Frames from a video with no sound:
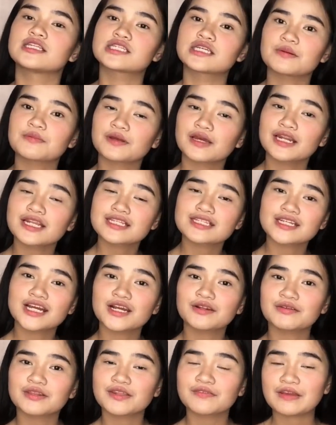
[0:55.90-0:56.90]
So I'm gonna
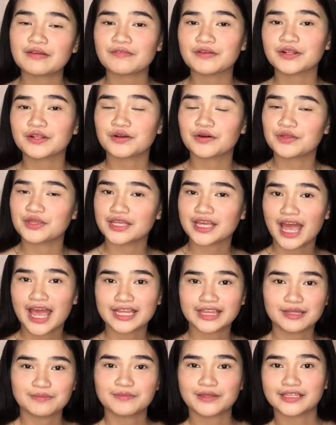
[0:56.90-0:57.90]
start with the favorite clothing
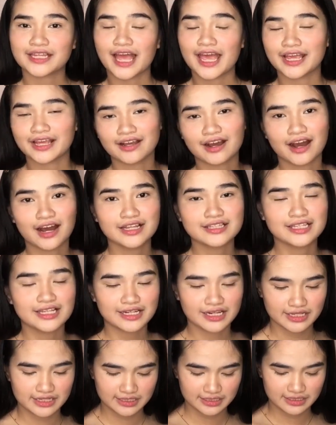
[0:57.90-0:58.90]
item that I got,
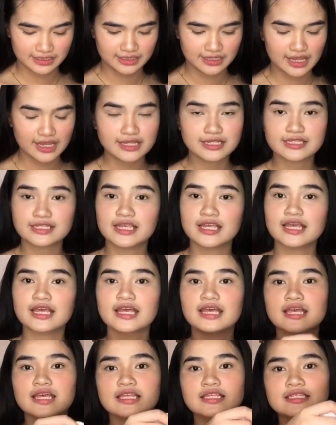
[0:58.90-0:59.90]
and it's this
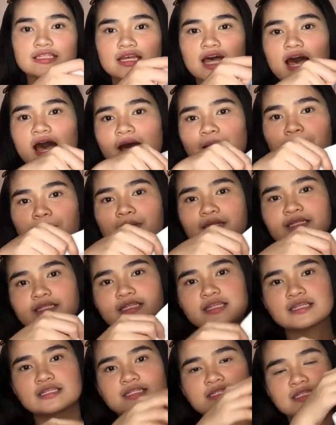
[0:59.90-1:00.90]
top. It's
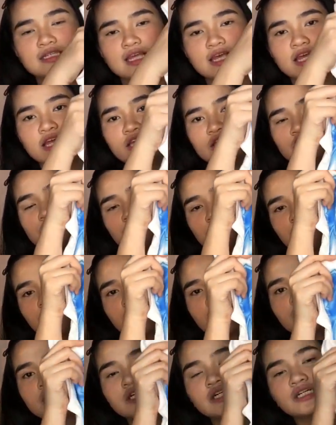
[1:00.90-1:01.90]
this
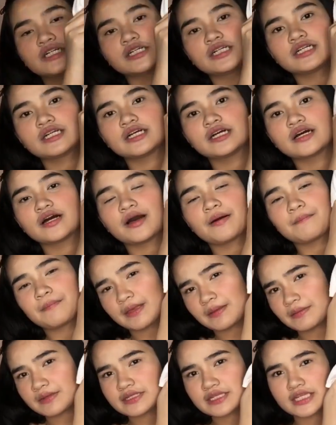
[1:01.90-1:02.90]
angel
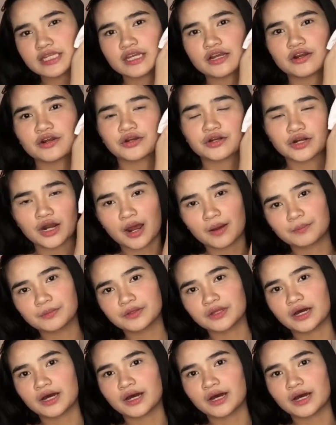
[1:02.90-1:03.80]
baby tee or crop